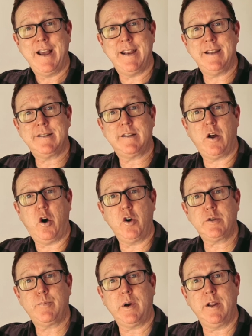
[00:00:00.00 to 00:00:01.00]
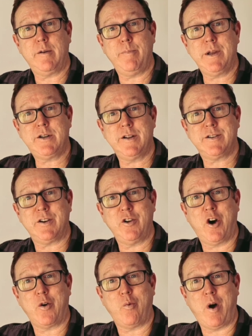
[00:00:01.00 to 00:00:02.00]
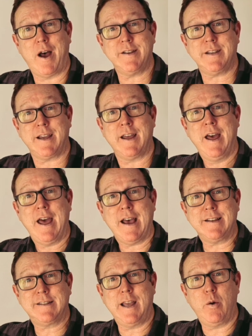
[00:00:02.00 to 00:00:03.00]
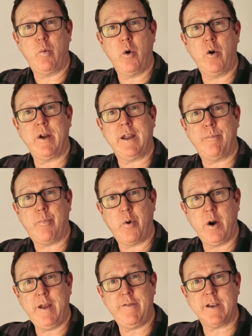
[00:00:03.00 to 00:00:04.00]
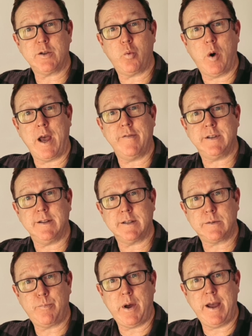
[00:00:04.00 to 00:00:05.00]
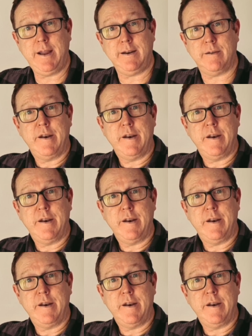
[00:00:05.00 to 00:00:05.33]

it is that hospital admissions are not rising as they were in previous waves in Spain.